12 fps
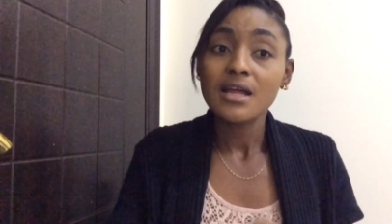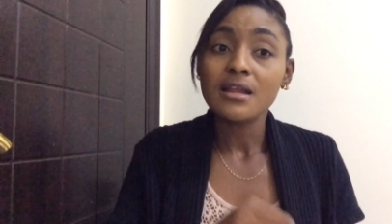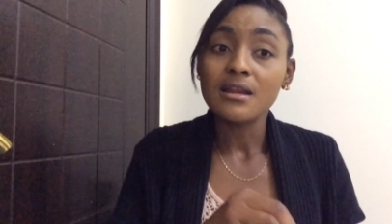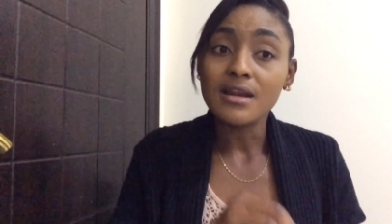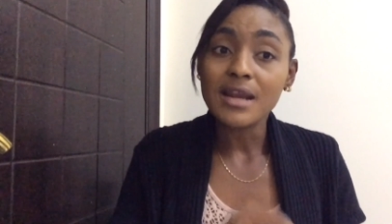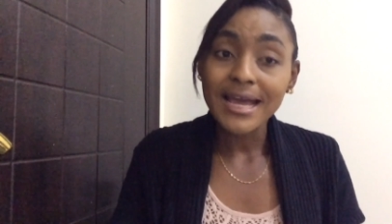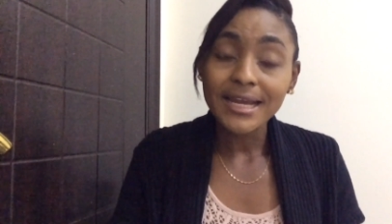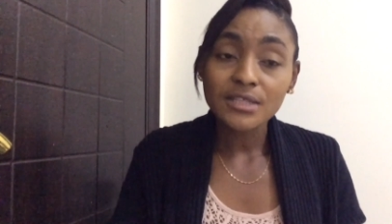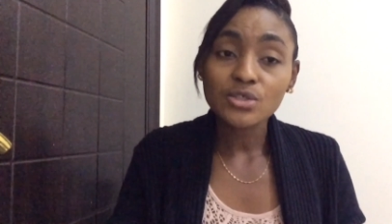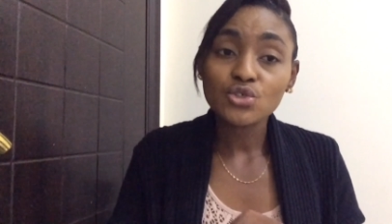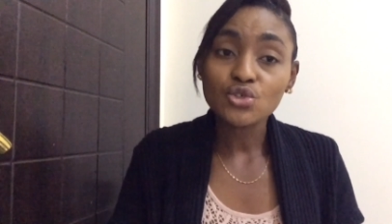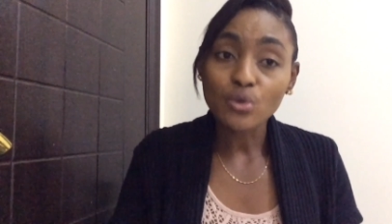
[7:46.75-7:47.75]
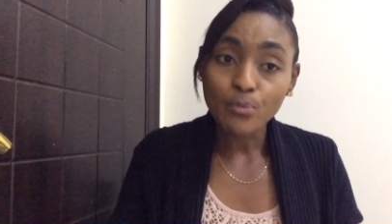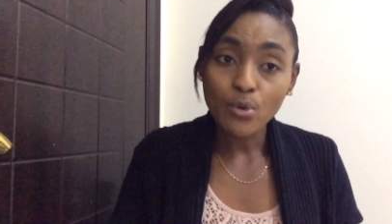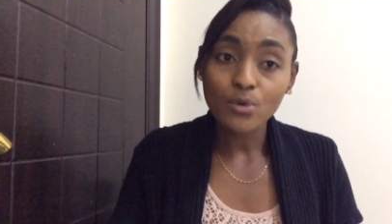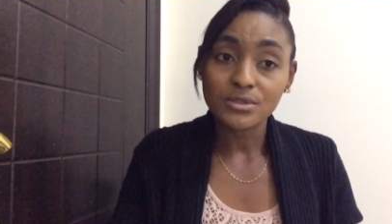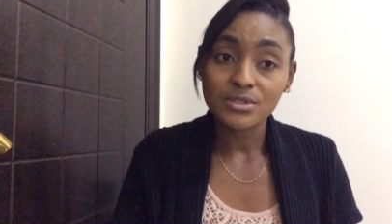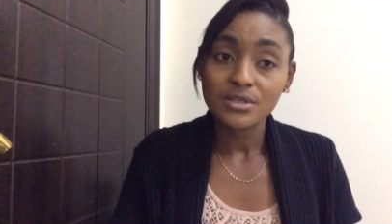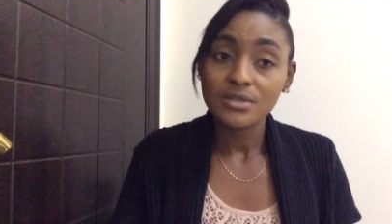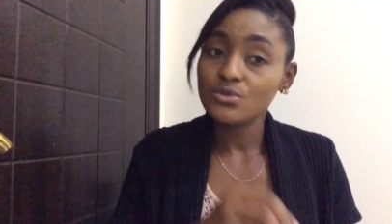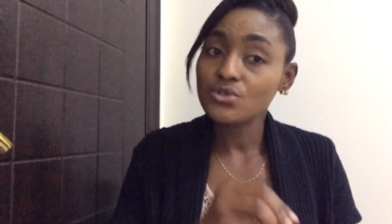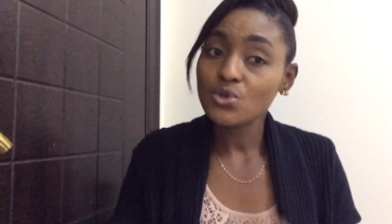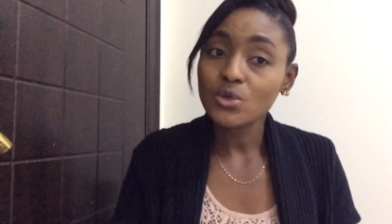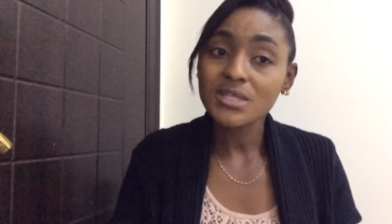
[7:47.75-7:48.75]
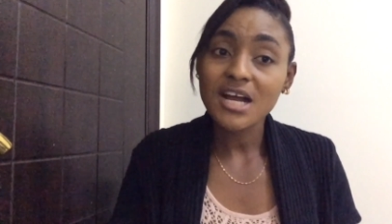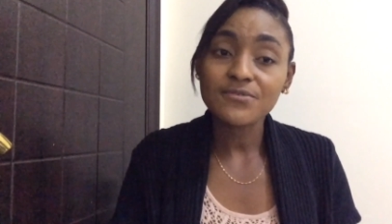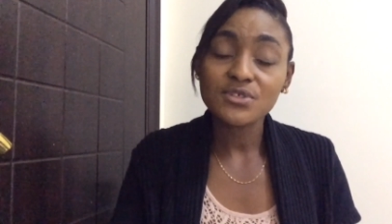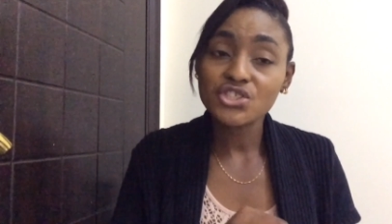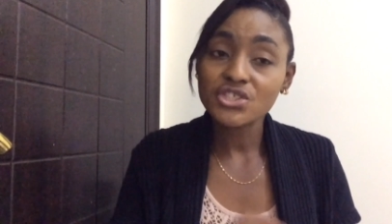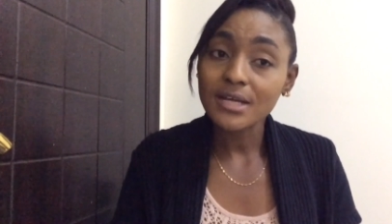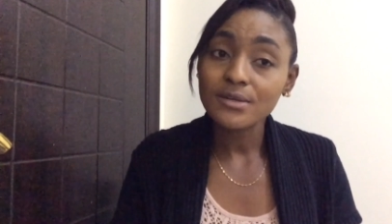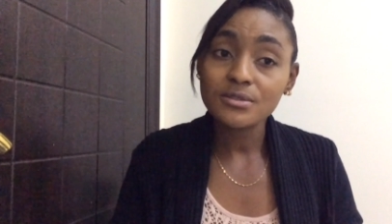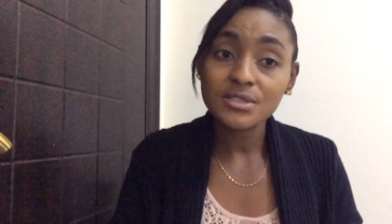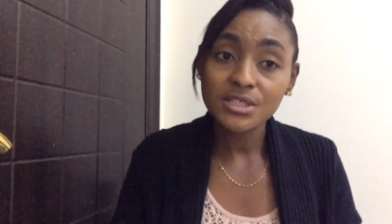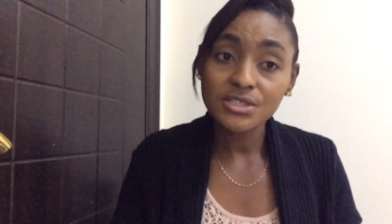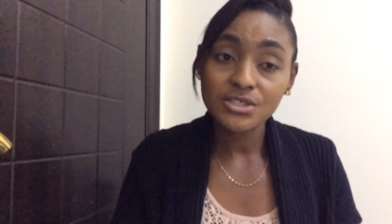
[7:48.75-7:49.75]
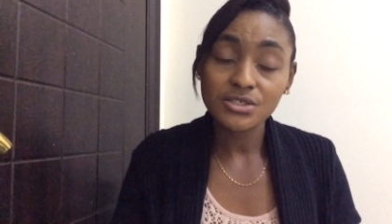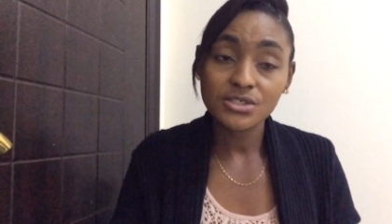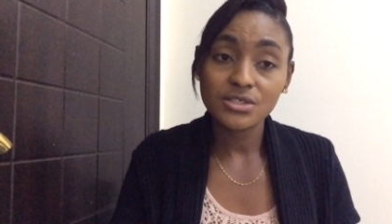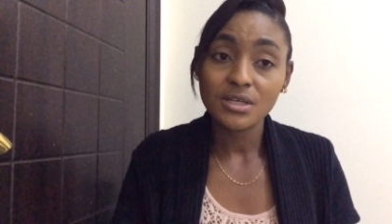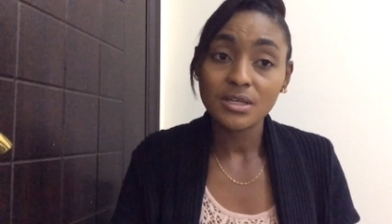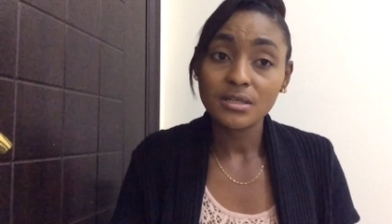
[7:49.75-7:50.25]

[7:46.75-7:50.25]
learning support, to sort after shadow teachers.